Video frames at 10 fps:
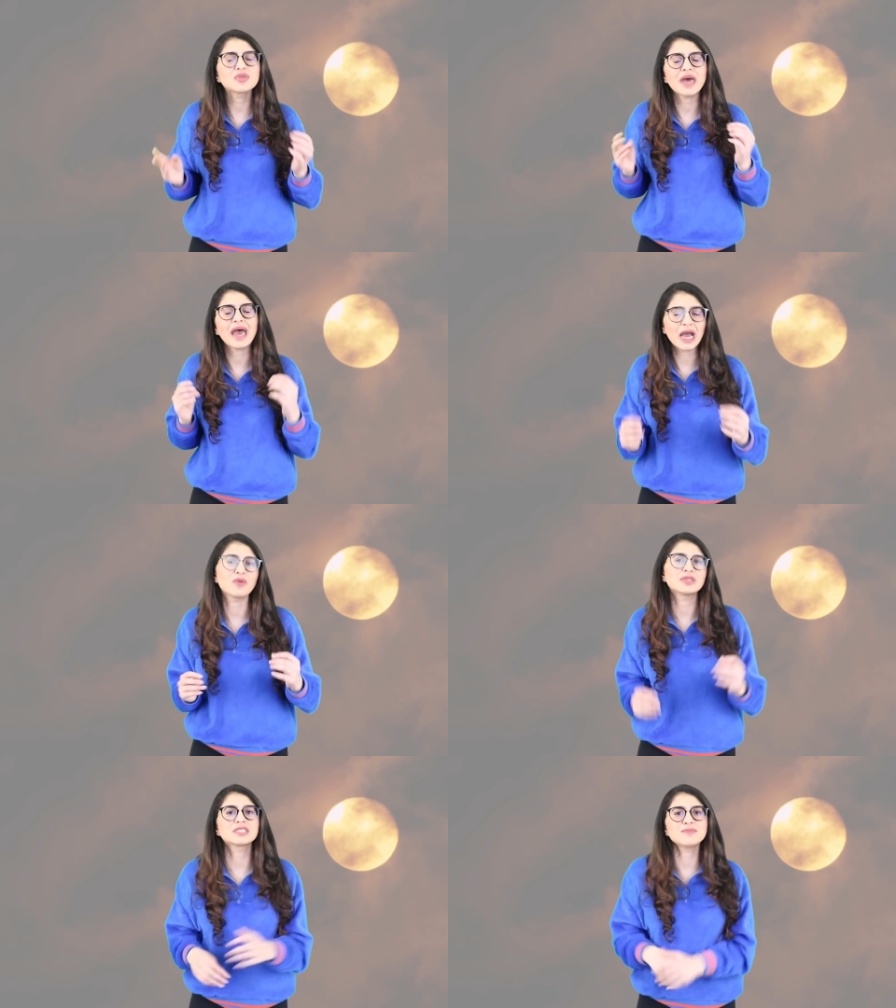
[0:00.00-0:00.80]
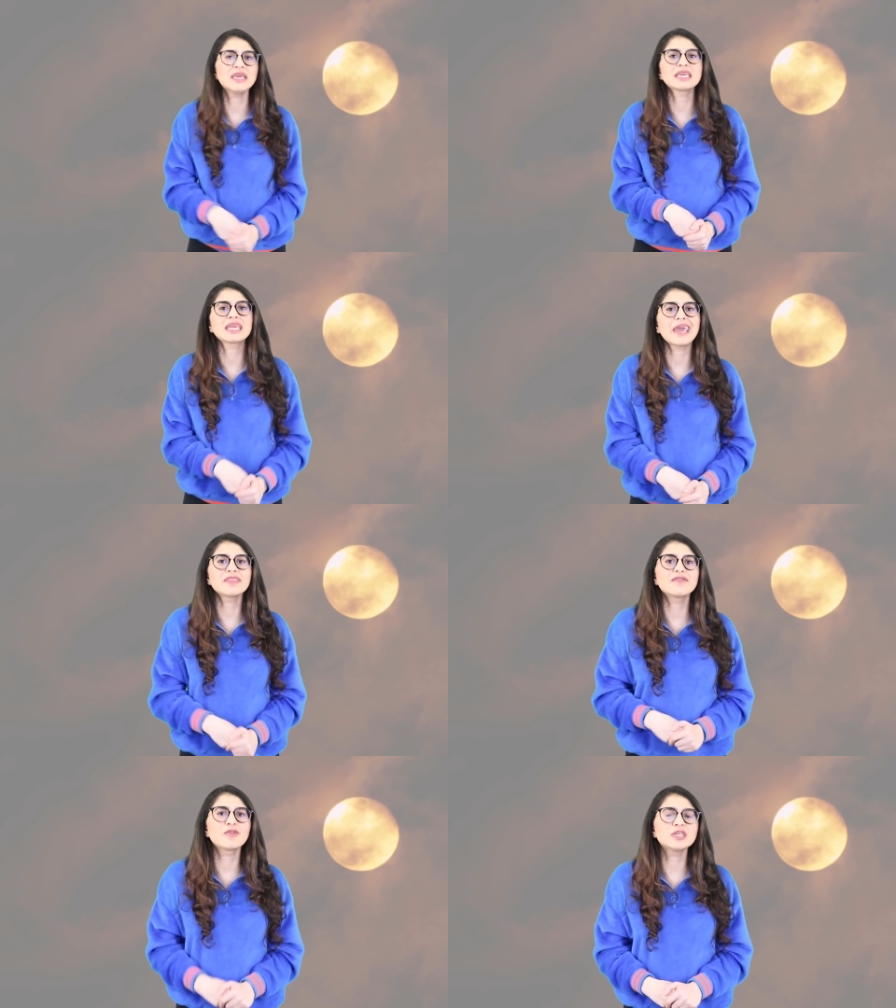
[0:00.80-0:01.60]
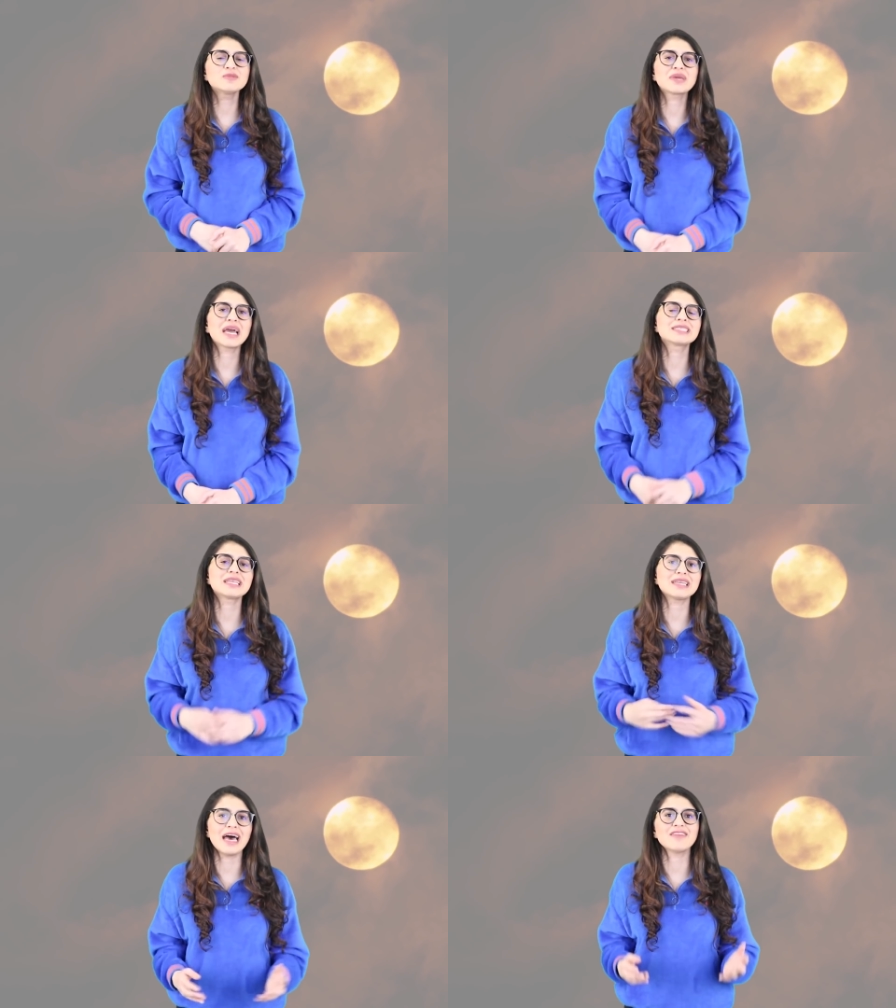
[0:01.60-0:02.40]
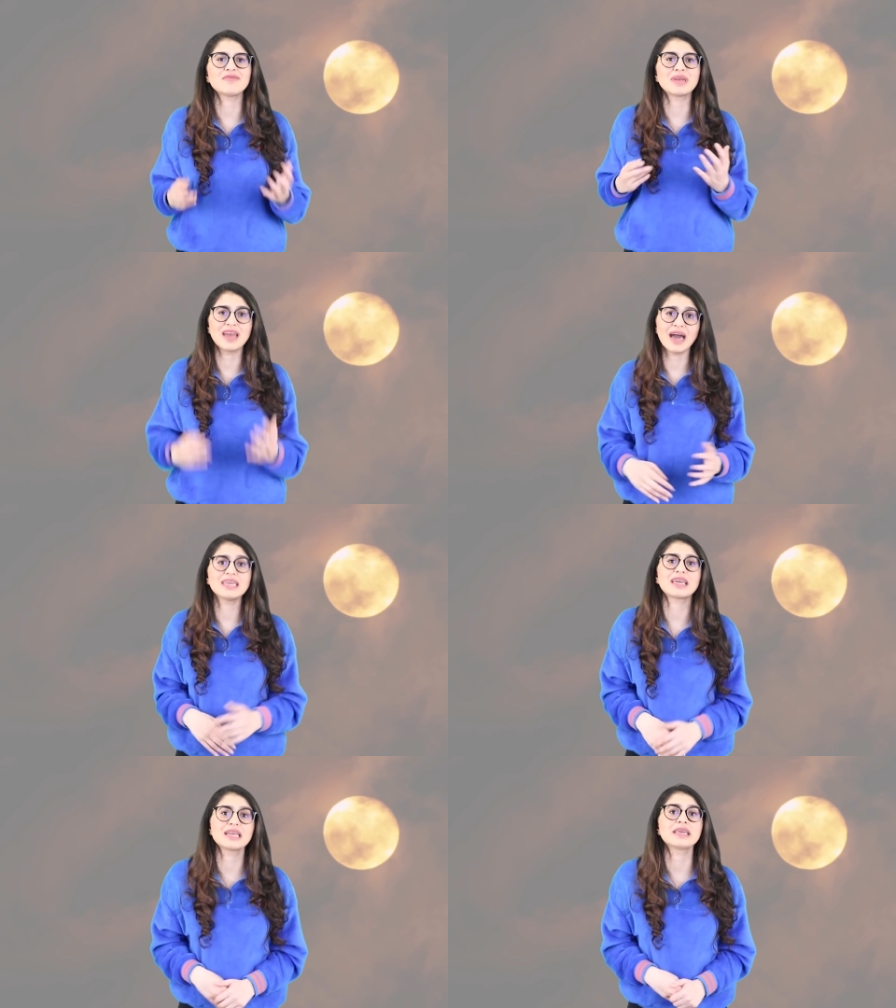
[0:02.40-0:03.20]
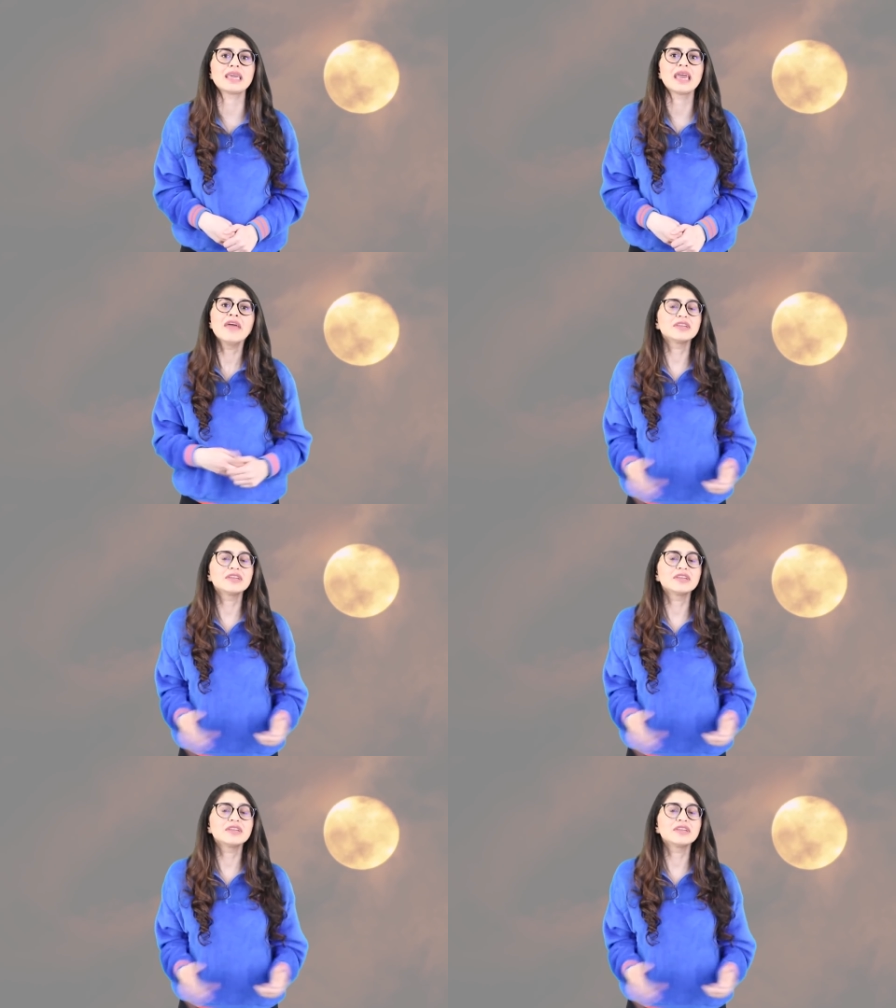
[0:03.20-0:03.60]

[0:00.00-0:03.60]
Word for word: who the hell was speaking and the voice began to laugh maniacally.